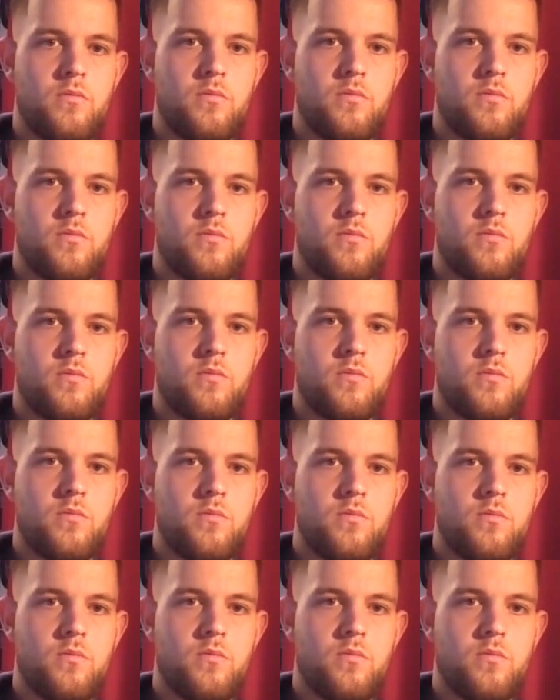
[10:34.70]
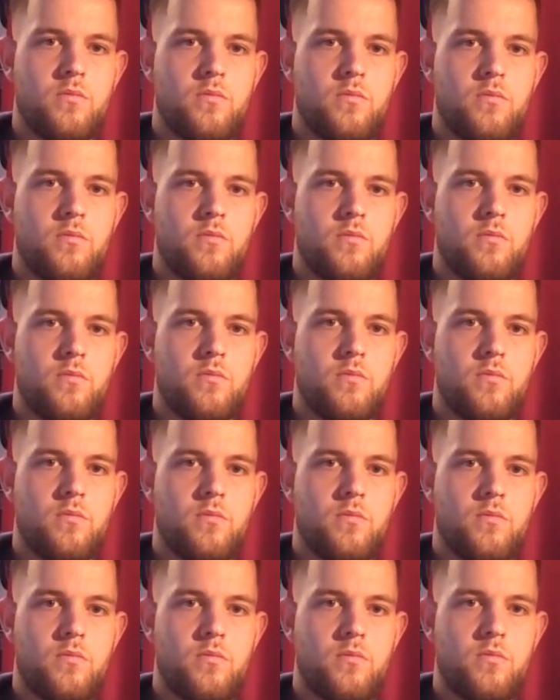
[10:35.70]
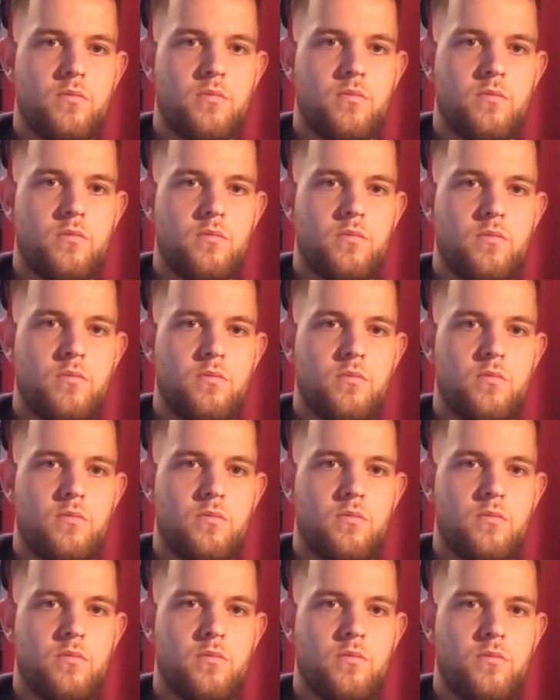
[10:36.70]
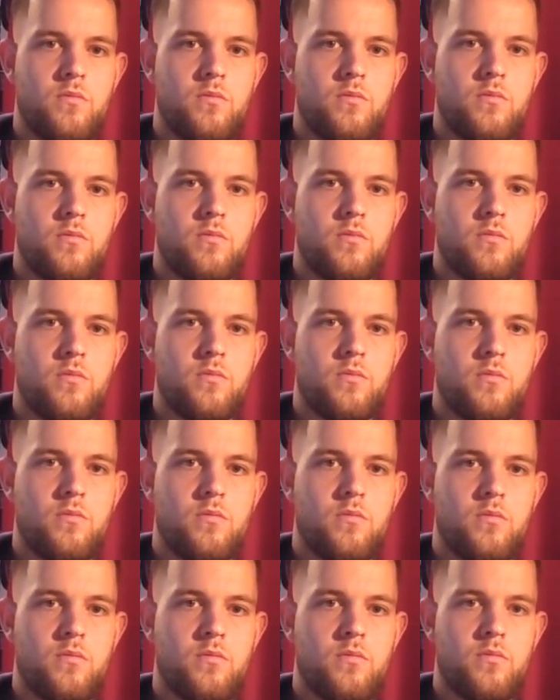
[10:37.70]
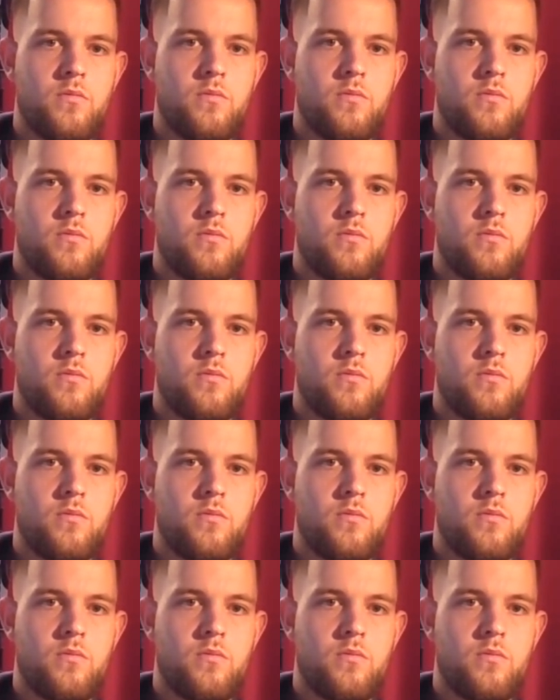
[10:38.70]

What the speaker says: No words are spoken by the person on screen.